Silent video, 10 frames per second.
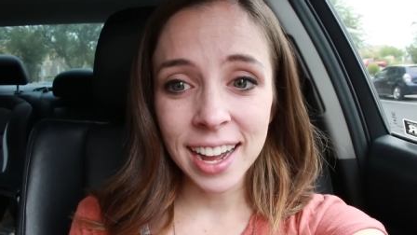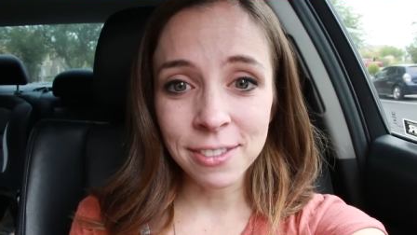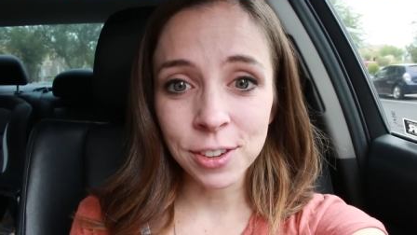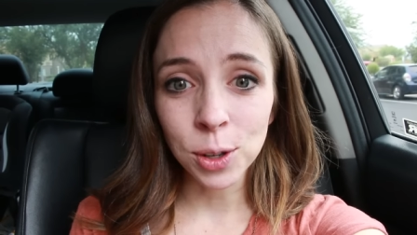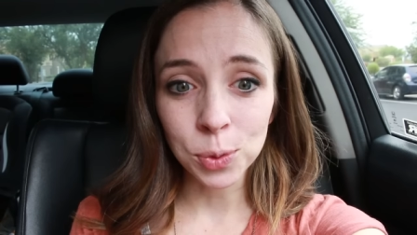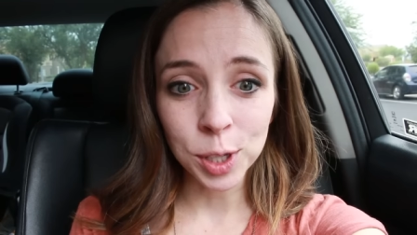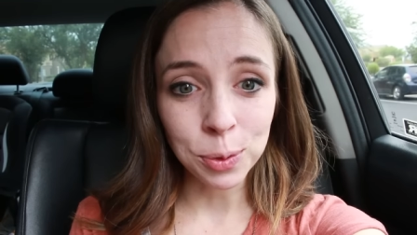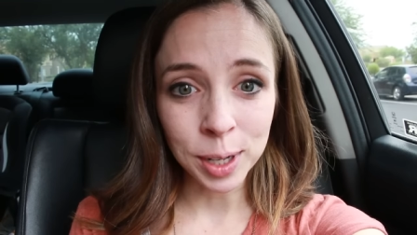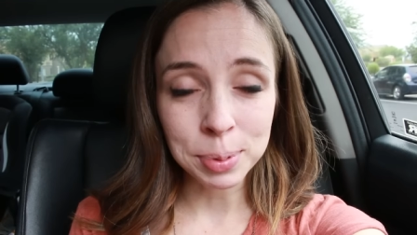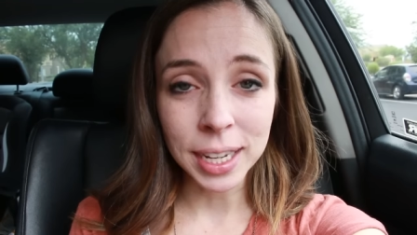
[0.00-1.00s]
I feel
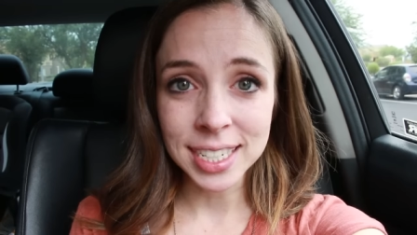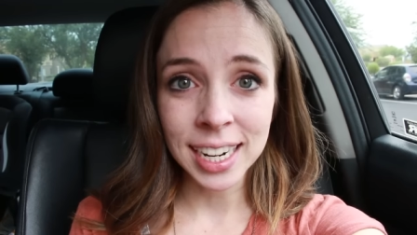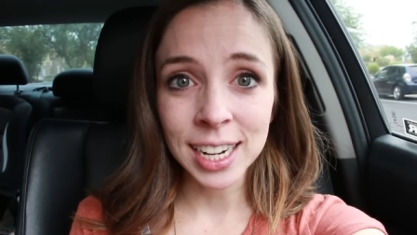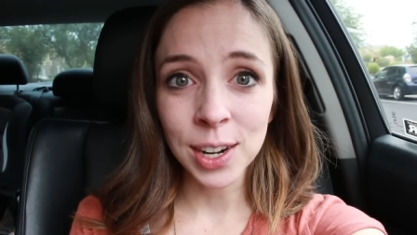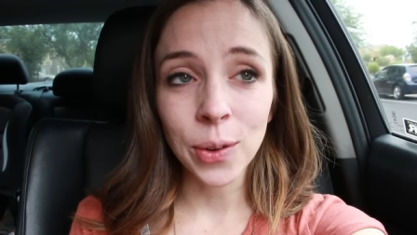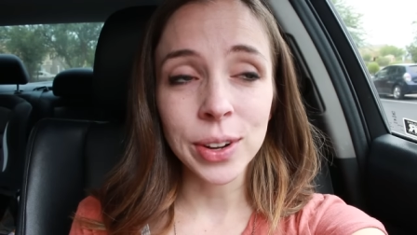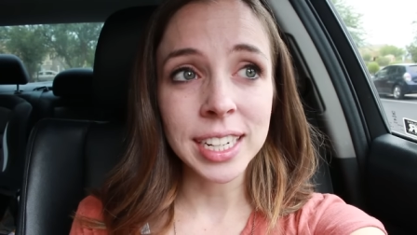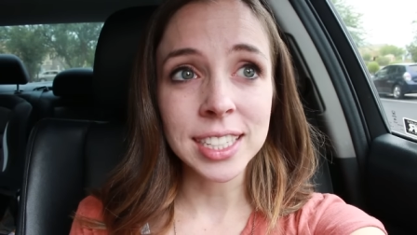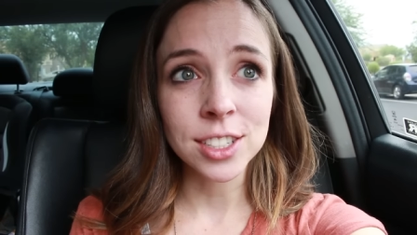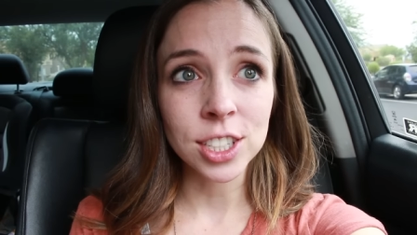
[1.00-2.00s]
really blessed, and I know it
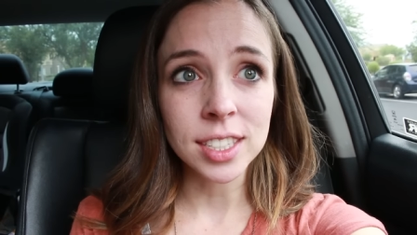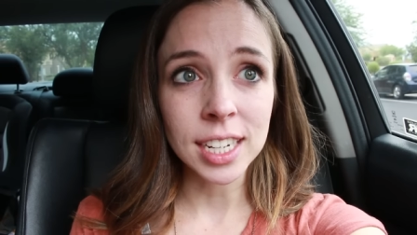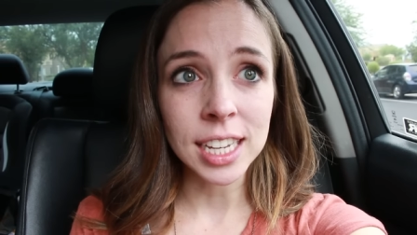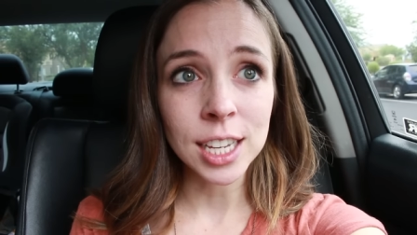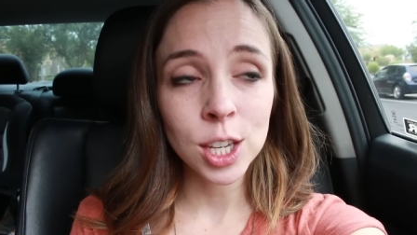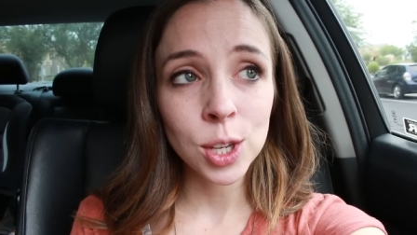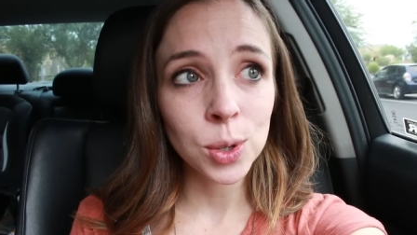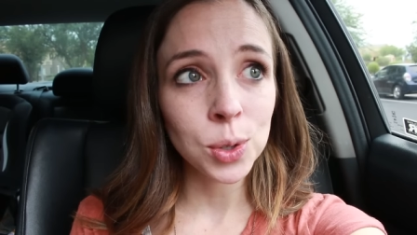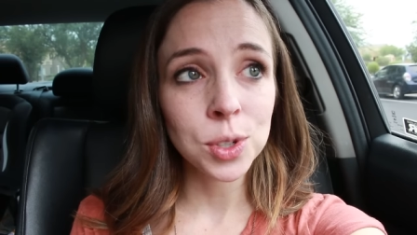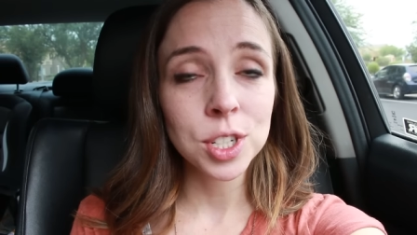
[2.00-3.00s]
is just a
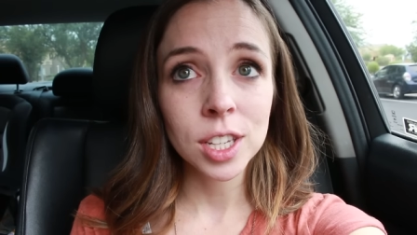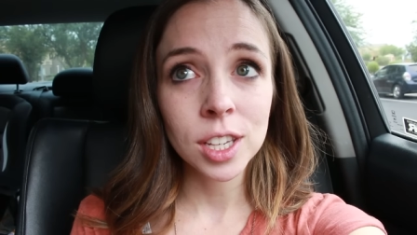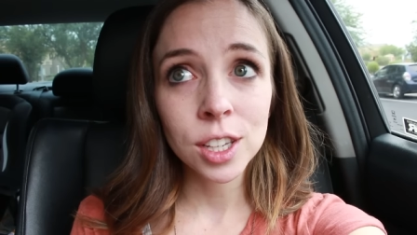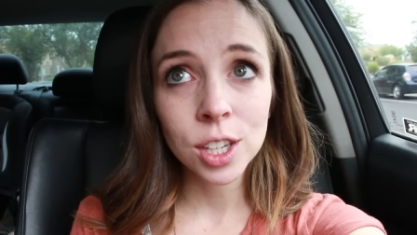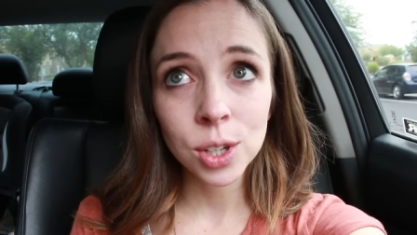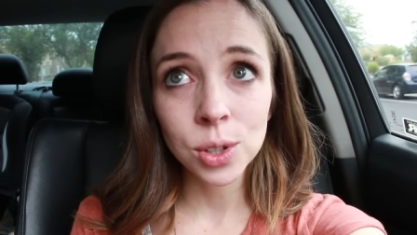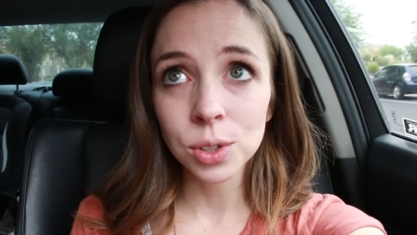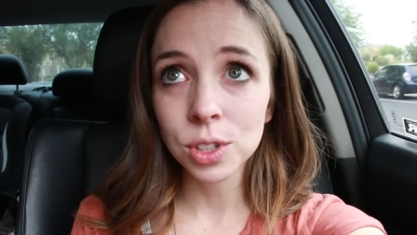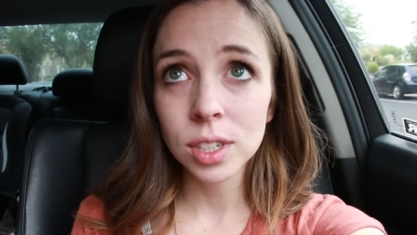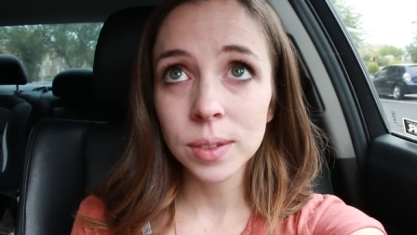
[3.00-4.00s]

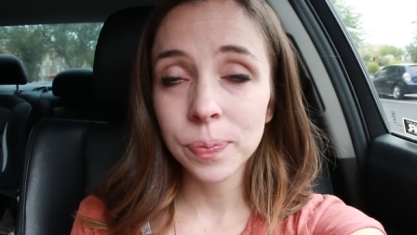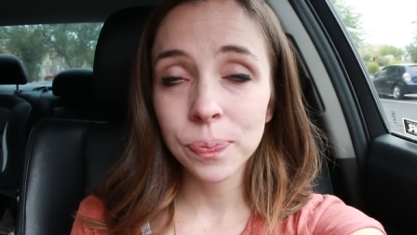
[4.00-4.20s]
huge